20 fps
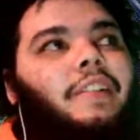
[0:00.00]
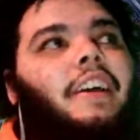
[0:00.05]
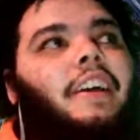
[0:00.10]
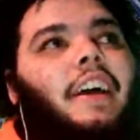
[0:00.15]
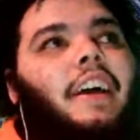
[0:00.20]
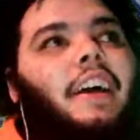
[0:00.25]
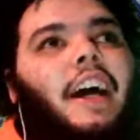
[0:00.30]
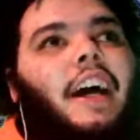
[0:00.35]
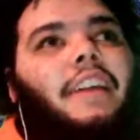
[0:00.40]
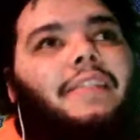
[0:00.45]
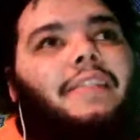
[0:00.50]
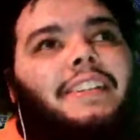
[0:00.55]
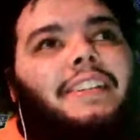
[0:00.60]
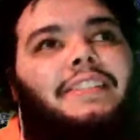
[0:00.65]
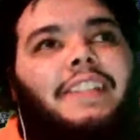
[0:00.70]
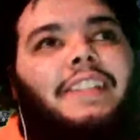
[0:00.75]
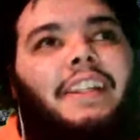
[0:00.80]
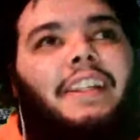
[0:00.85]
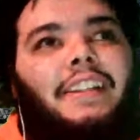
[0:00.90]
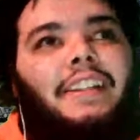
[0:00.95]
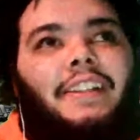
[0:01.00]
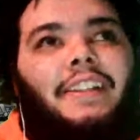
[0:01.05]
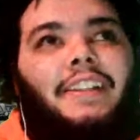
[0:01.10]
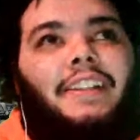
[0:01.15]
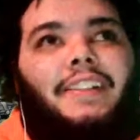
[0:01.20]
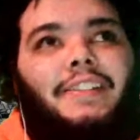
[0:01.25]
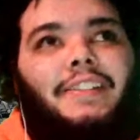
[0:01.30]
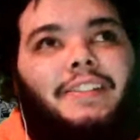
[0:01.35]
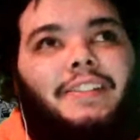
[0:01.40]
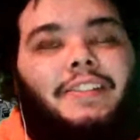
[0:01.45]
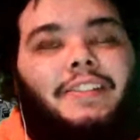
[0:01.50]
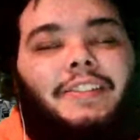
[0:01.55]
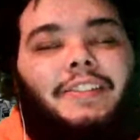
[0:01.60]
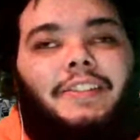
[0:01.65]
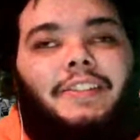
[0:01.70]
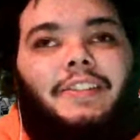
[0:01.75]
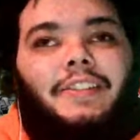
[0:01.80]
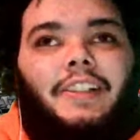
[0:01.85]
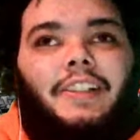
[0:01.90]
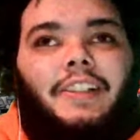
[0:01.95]
do I say this?
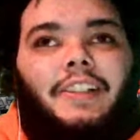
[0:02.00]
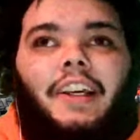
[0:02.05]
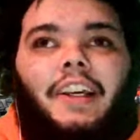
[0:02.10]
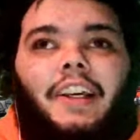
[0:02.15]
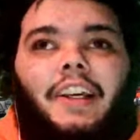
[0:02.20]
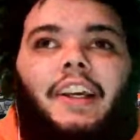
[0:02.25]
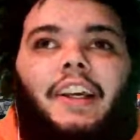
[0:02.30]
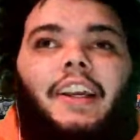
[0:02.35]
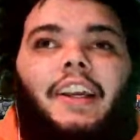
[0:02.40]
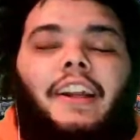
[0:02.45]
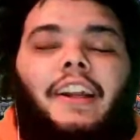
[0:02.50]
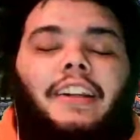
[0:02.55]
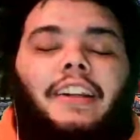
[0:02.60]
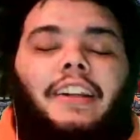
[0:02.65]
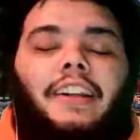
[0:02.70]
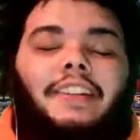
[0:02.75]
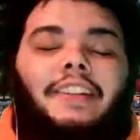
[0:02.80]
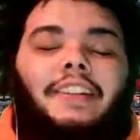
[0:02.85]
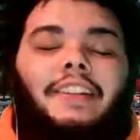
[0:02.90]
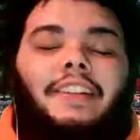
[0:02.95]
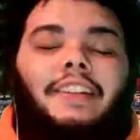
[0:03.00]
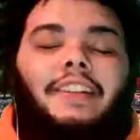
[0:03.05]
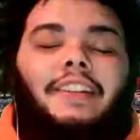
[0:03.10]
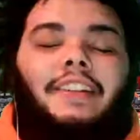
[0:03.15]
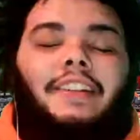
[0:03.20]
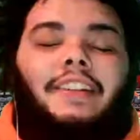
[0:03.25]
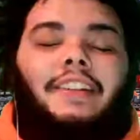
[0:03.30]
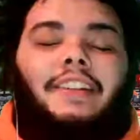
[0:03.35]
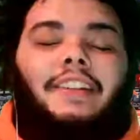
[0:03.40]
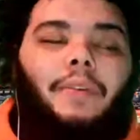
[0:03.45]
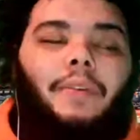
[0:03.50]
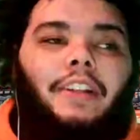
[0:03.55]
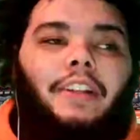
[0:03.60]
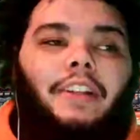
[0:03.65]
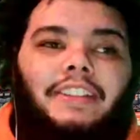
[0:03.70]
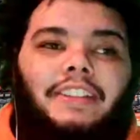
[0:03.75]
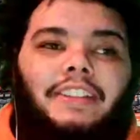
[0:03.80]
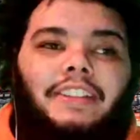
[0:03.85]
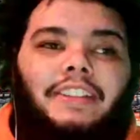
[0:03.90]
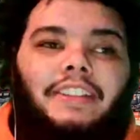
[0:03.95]
It allowed
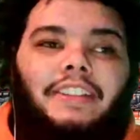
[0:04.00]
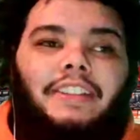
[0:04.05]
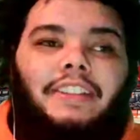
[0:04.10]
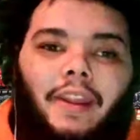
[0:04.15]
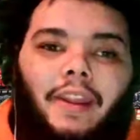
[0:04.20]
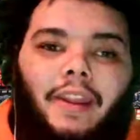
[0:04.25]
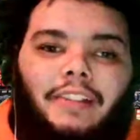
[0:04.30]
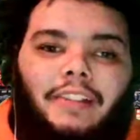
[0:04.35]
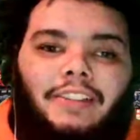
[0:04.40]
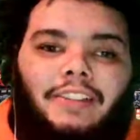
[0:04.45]
his teammates